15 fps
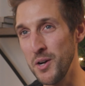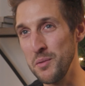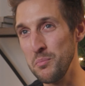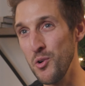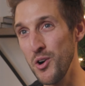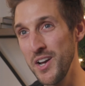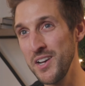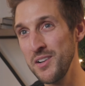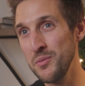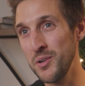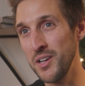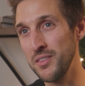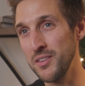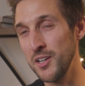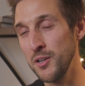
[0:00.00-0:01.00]
my brain
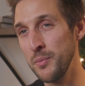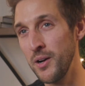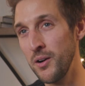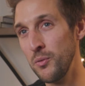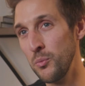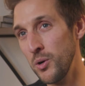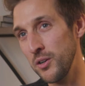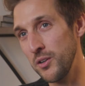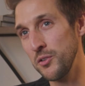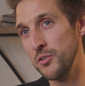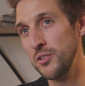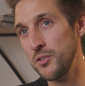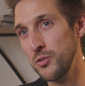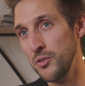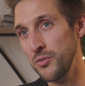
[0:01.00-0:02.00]
when I think about what
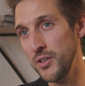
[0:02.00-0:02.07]
goes into